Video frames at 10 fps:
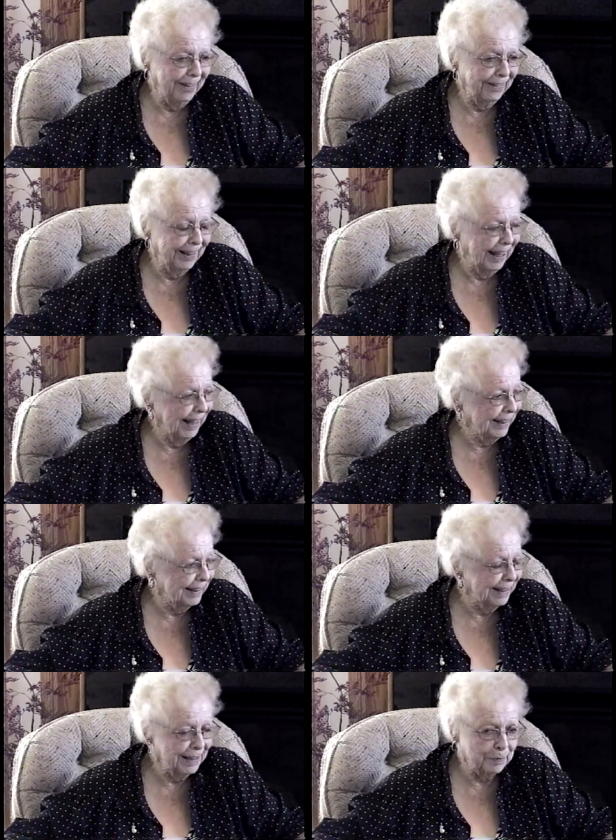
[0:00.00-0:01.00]
"I don't
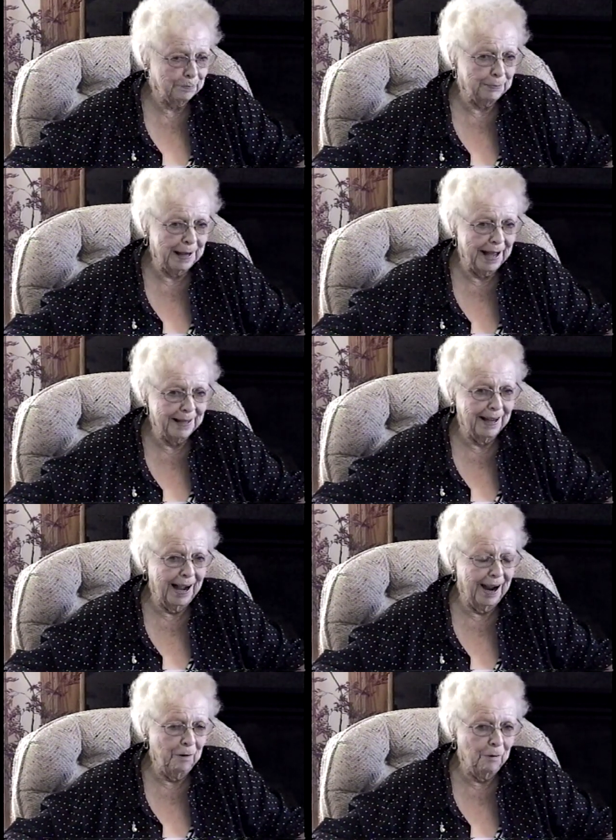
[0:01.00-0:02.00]
like this
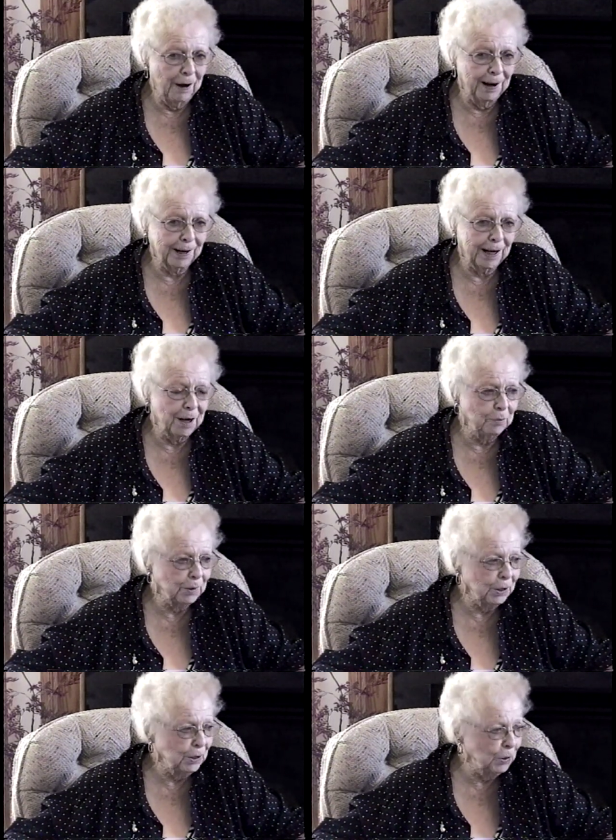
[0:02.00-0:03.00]
bed. I want
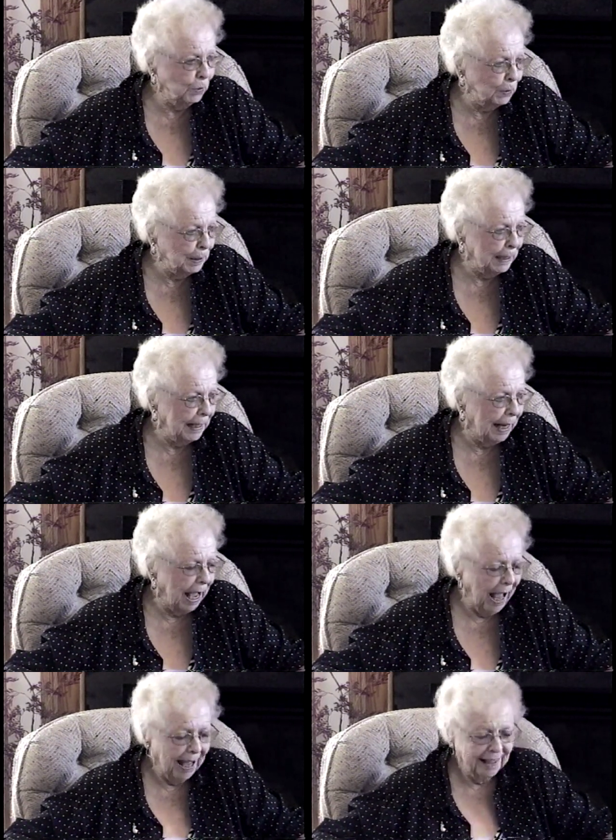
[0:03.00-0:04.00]
to come to you,
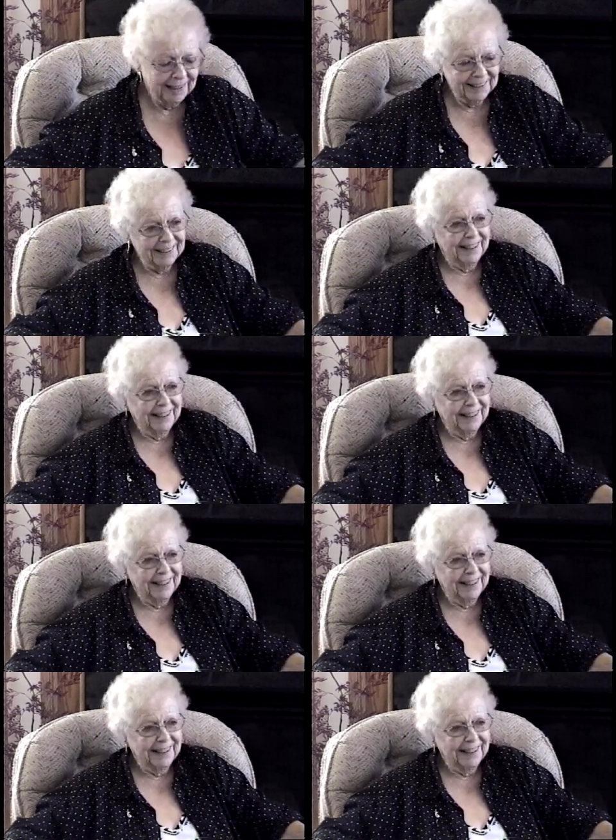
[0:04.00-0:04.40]
Lena."